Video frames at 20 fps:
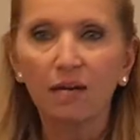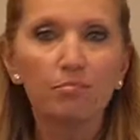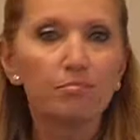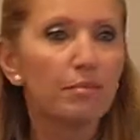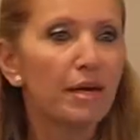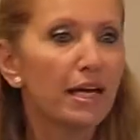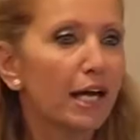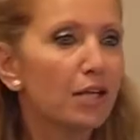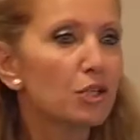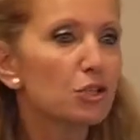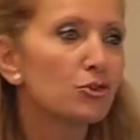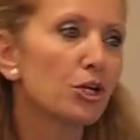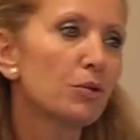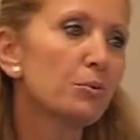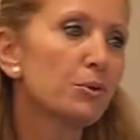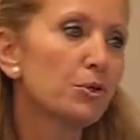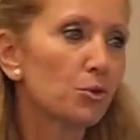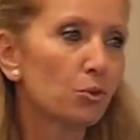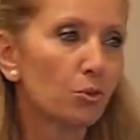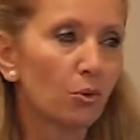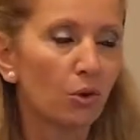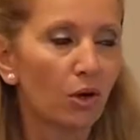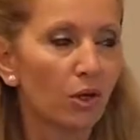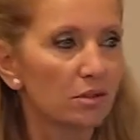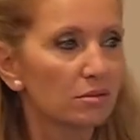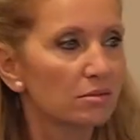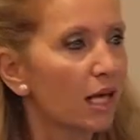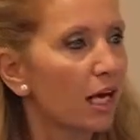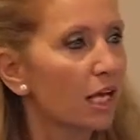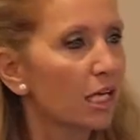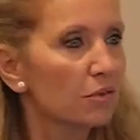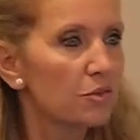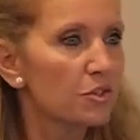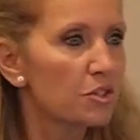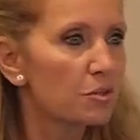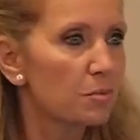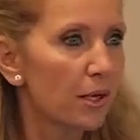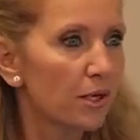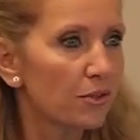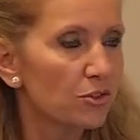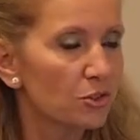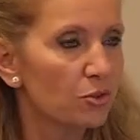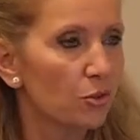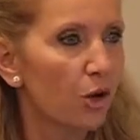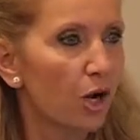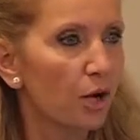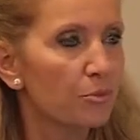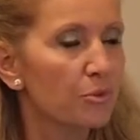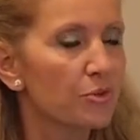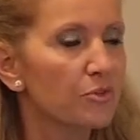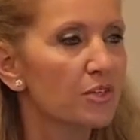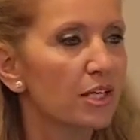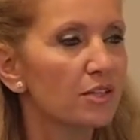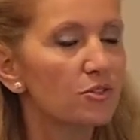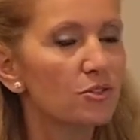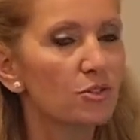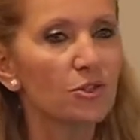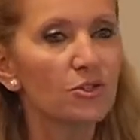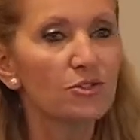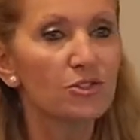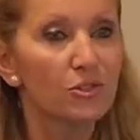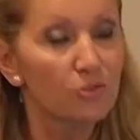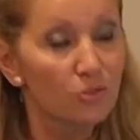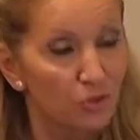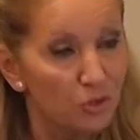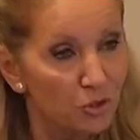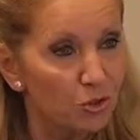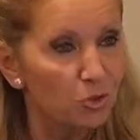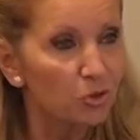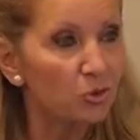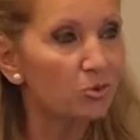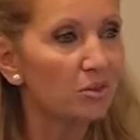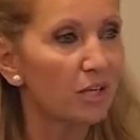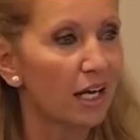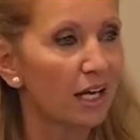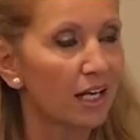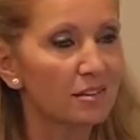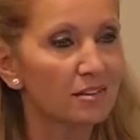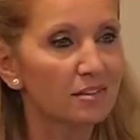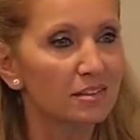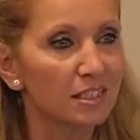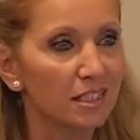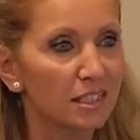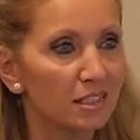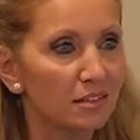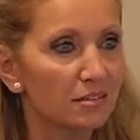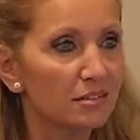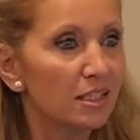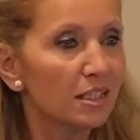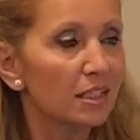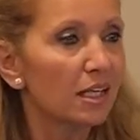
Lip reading: May I trouble you all, out of respect to our presenters and to you as the,